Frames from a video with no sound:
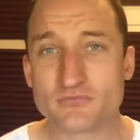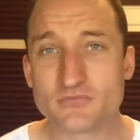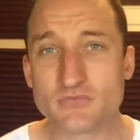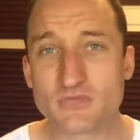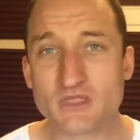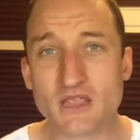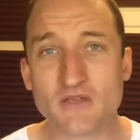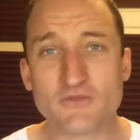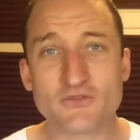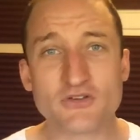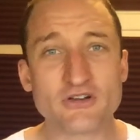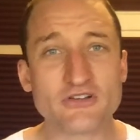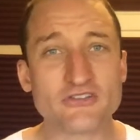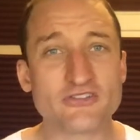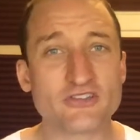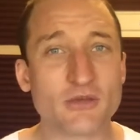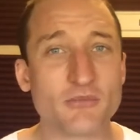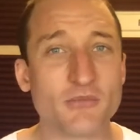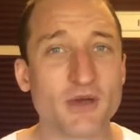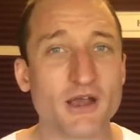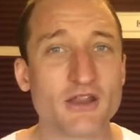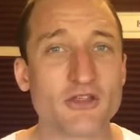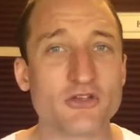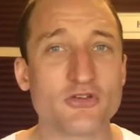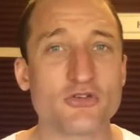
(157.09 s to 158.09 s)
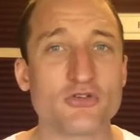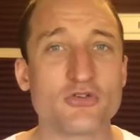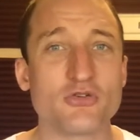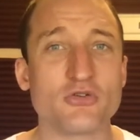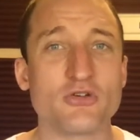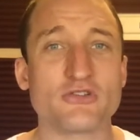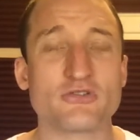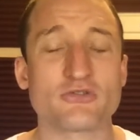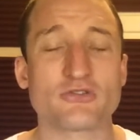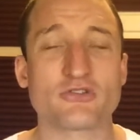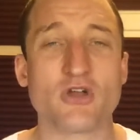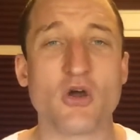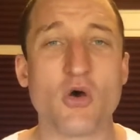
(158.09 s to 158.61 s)
if you're somebody who
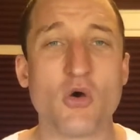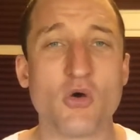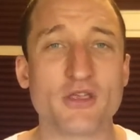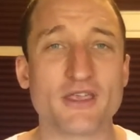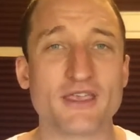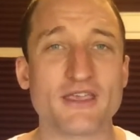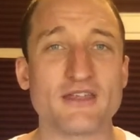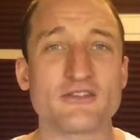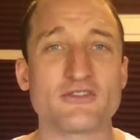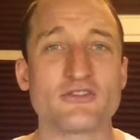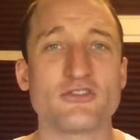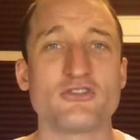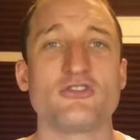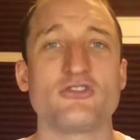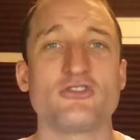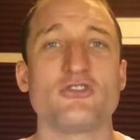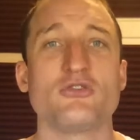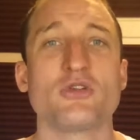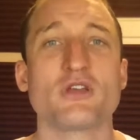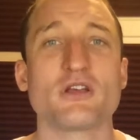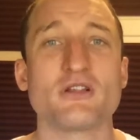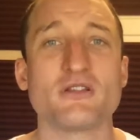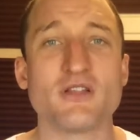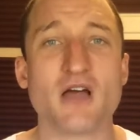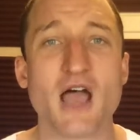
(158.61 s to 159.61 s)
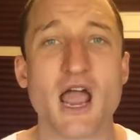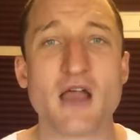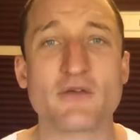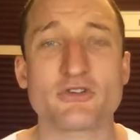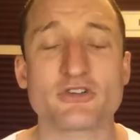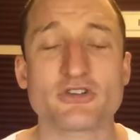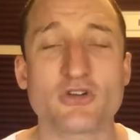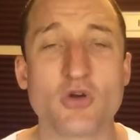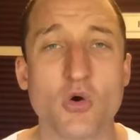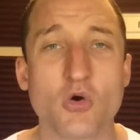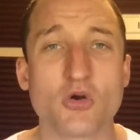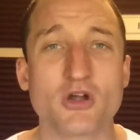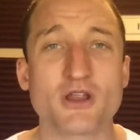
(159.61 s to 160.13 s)
is going into doing a live
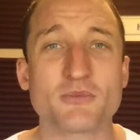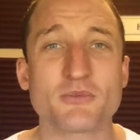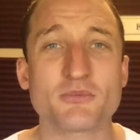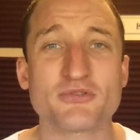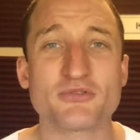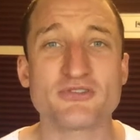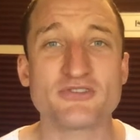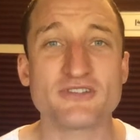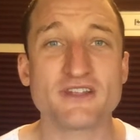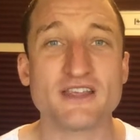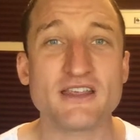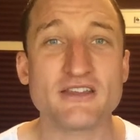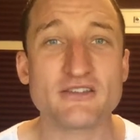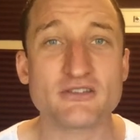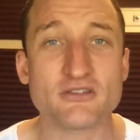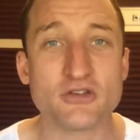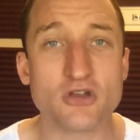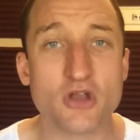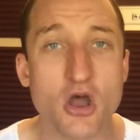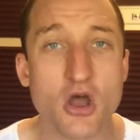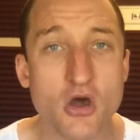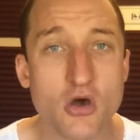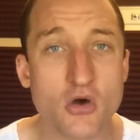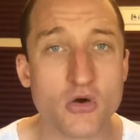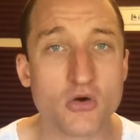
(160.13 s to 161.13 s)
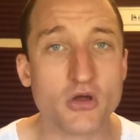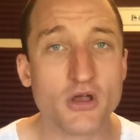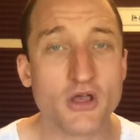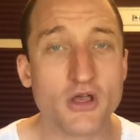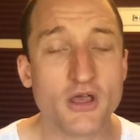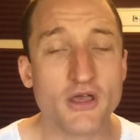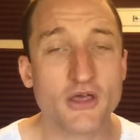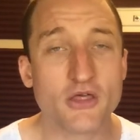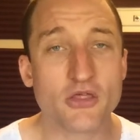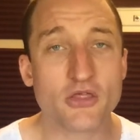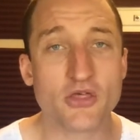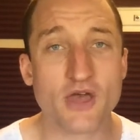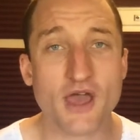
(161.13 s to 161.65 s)
recording, please know
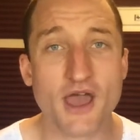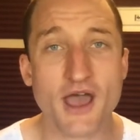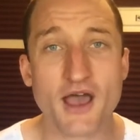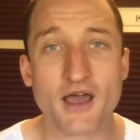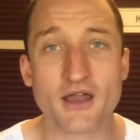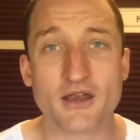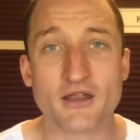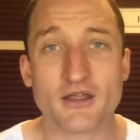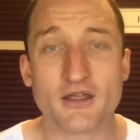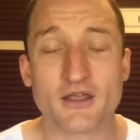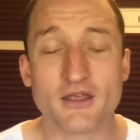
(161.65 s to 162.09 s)
that